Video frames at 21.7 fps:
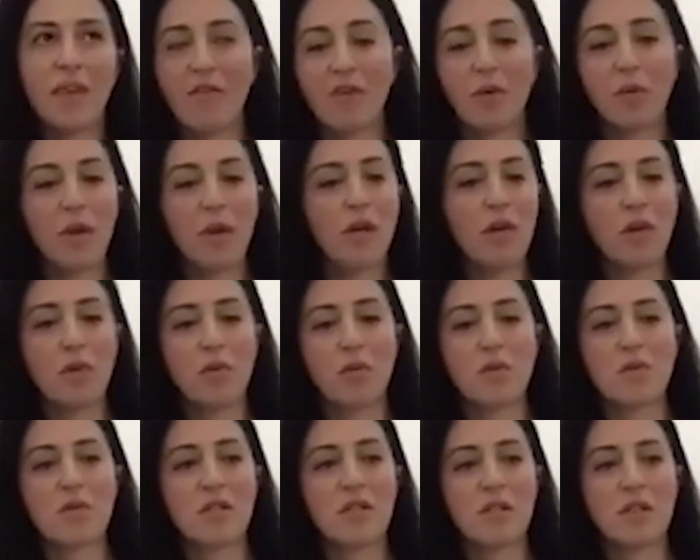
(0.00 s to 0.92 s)
everyone
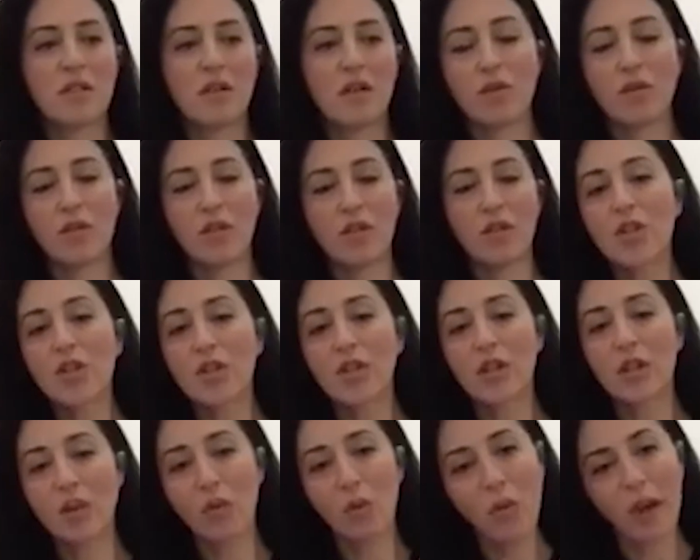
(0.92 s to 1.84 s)
knows
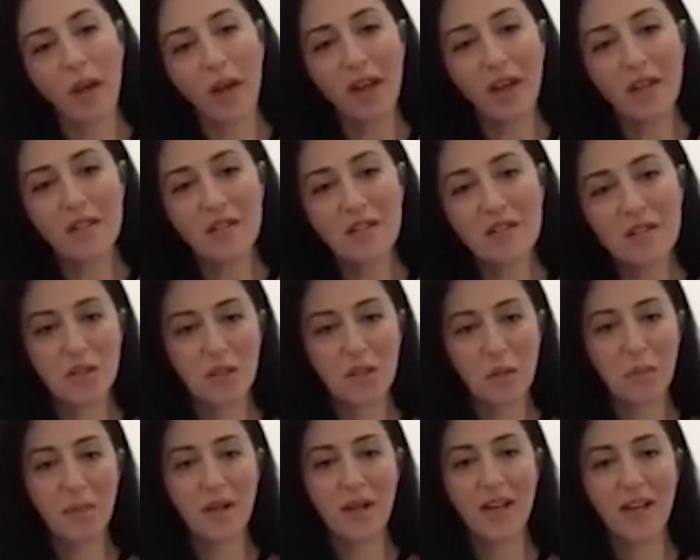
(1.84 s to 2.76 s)
traditional ways to
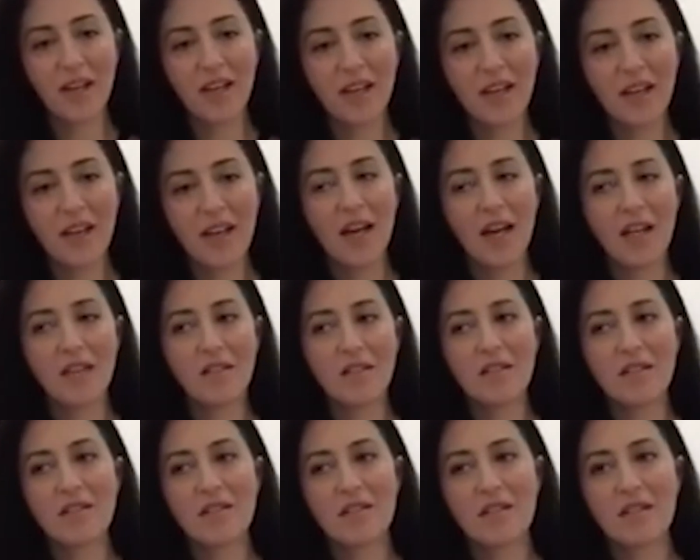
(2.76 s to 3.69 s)
send money, and
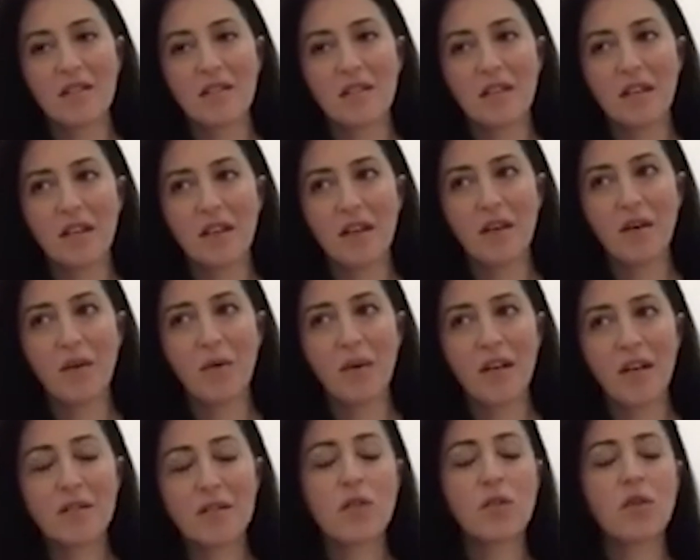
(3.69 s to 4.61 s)
it's
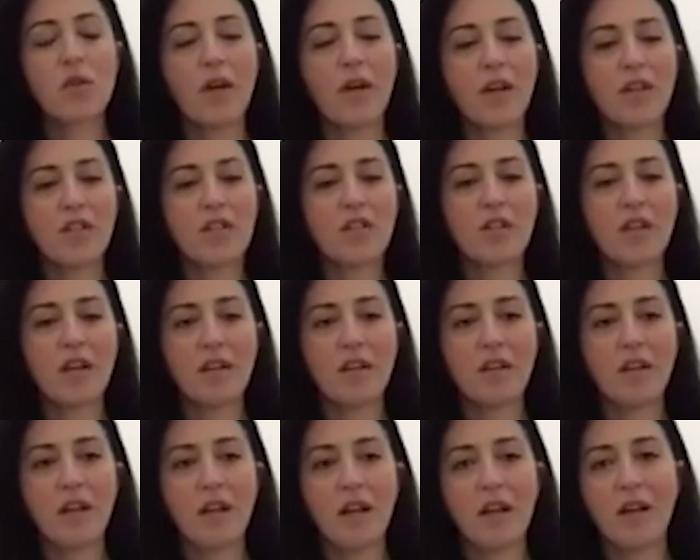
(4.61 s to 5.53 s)
quite strange
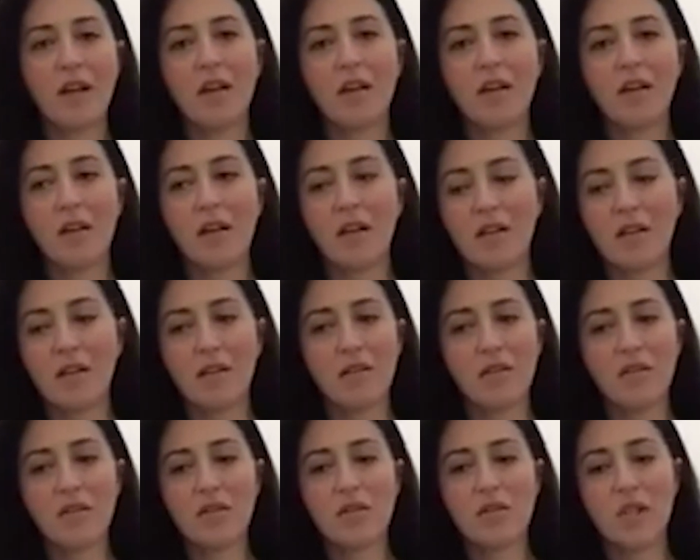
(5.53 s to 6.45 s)
that like
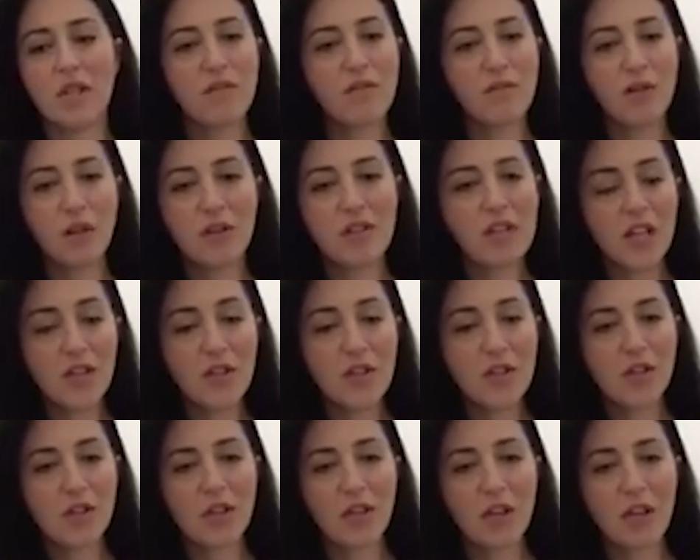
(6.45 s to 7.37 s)
in 21st
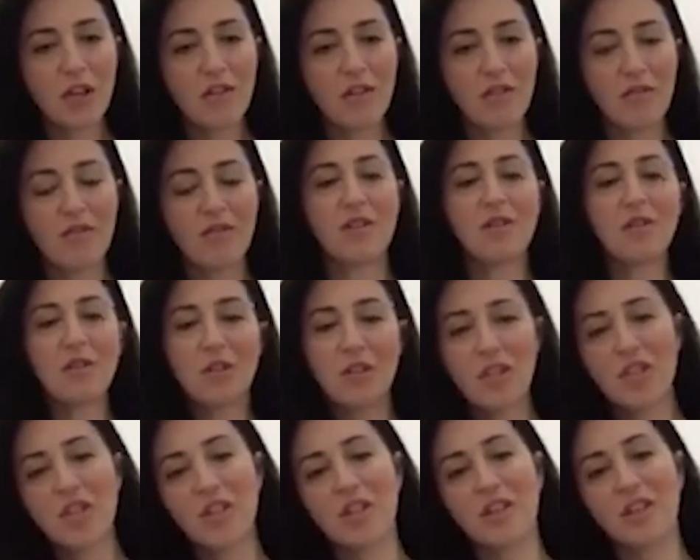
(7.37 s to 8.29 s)
century the
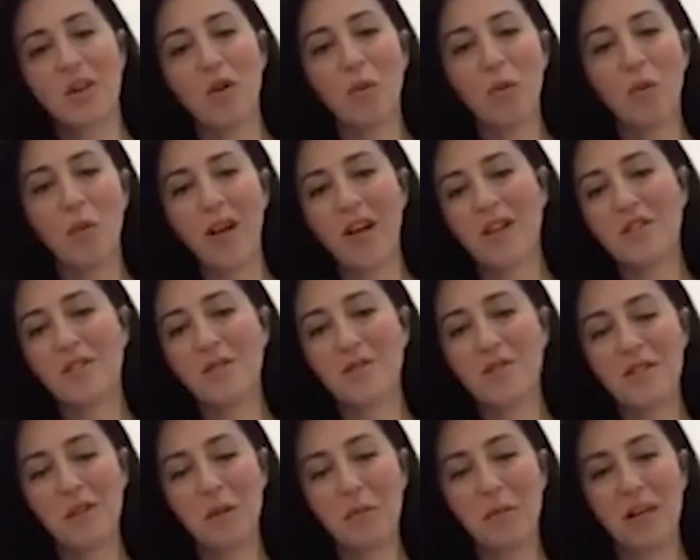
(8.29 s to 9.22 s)
traditional ways to
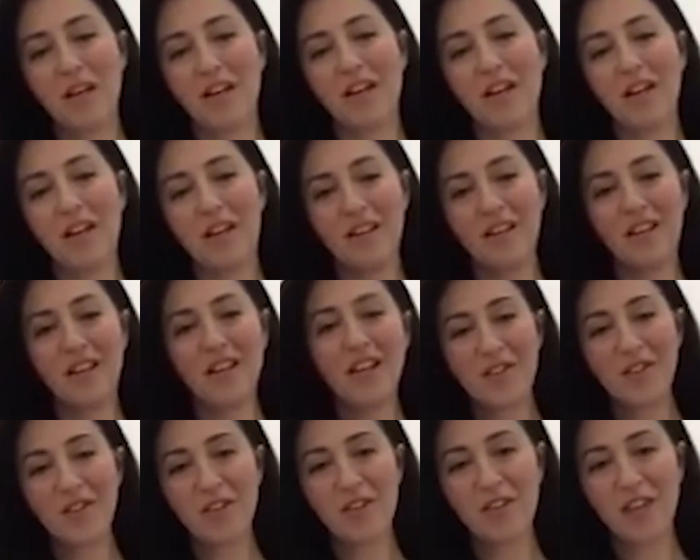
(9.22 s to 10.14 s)
send money are
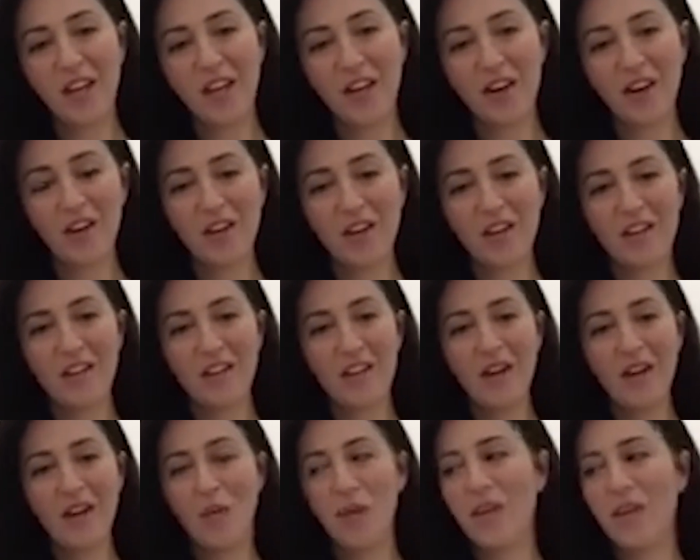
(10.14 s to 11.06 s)
still
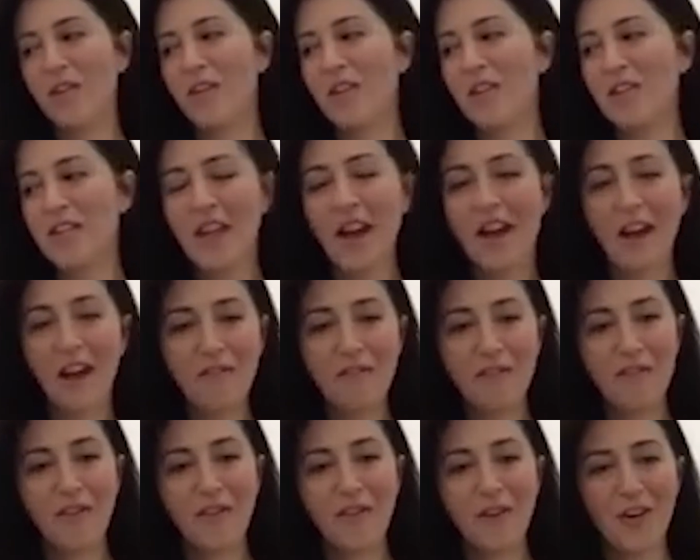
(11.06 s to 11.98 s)
there when there is
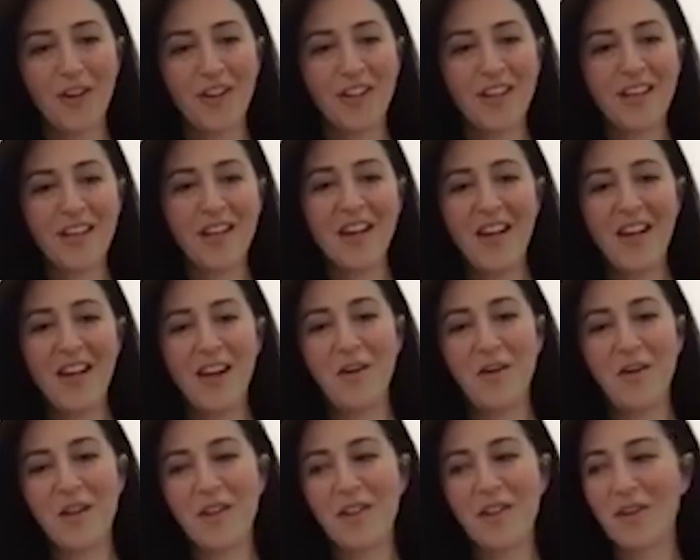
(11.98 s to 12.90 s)
iPhone,
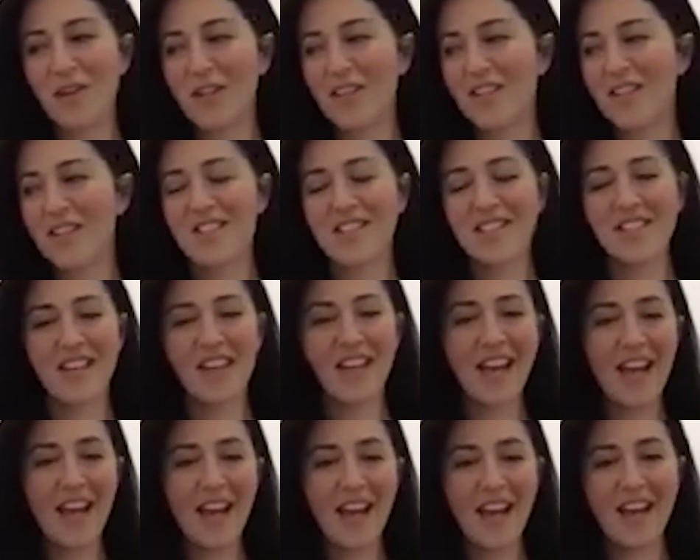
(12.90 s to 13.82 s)
when there is
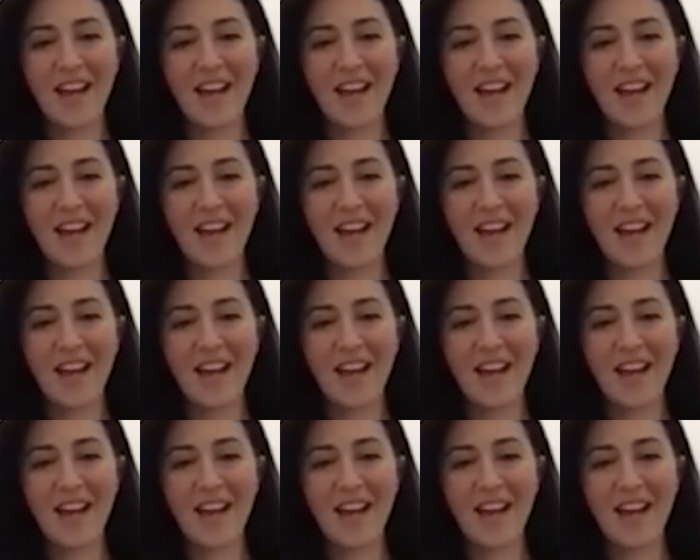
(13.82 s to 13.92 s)
like